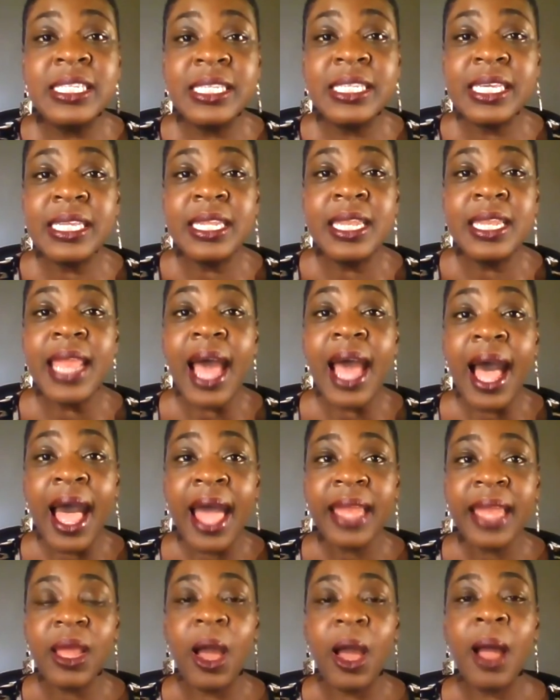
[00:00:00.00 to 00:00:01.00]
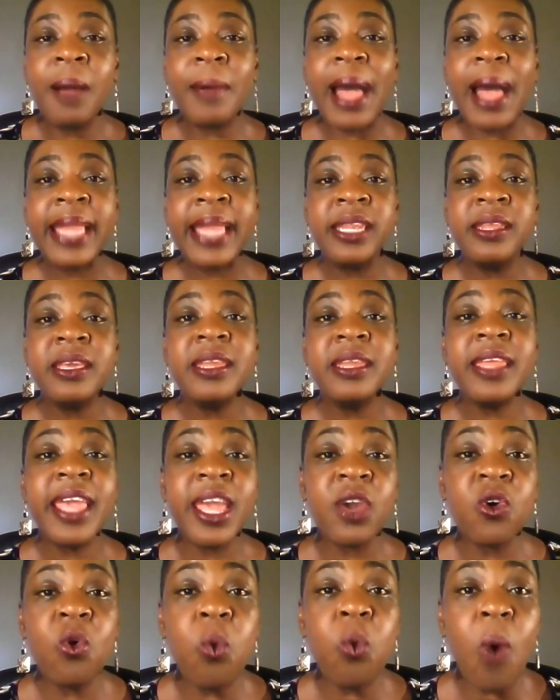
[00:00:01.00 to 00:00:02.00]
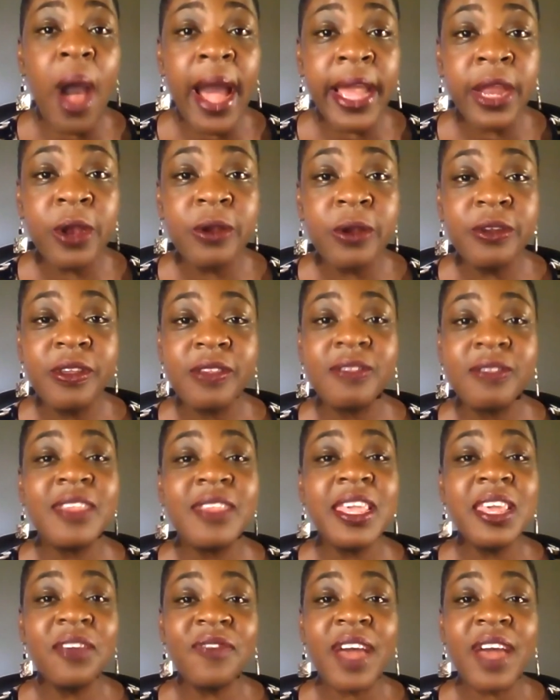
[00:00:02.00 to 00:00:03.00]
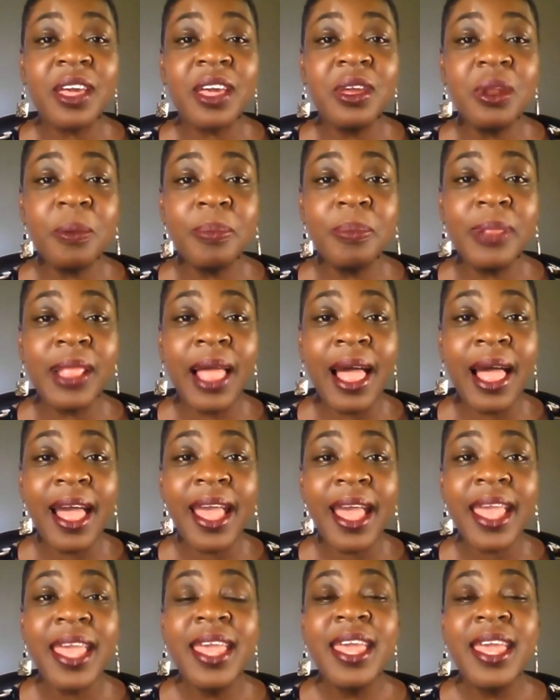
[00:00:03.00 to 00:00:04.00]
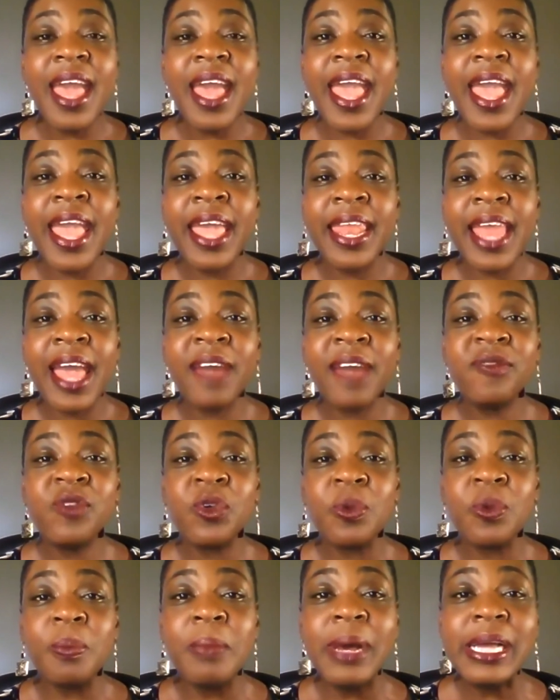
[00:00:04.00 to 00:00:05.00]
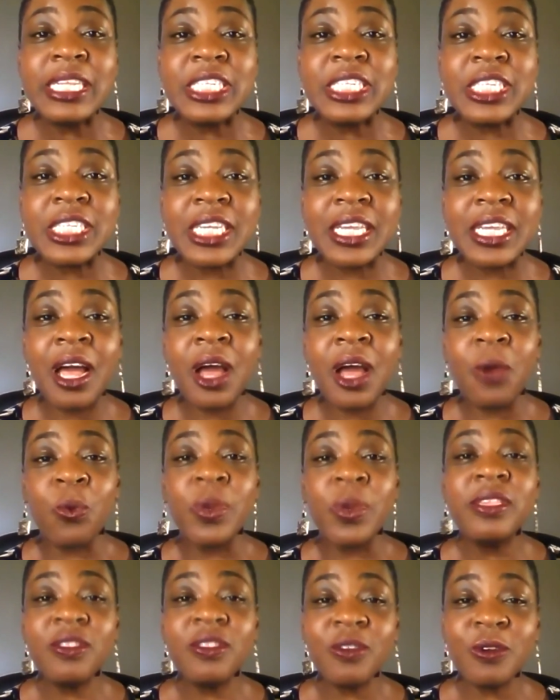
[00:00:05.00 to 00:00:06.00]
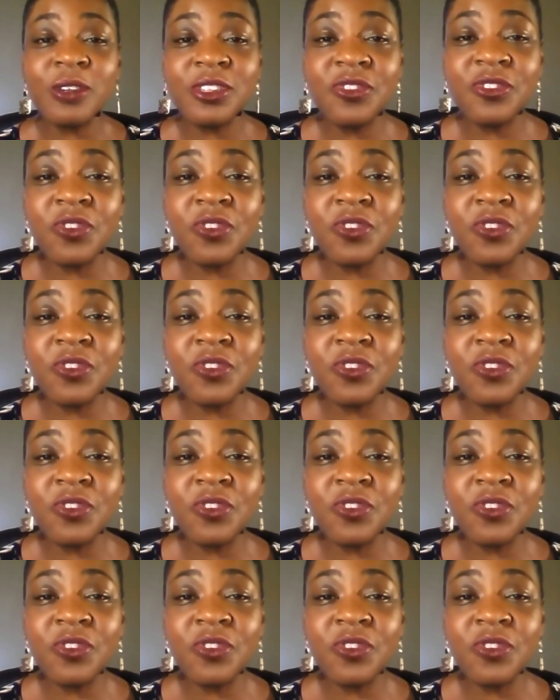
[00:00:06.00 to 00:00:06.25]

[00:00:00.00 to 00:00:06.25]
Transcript: did not. I did inquire to see if I could apply. And after much research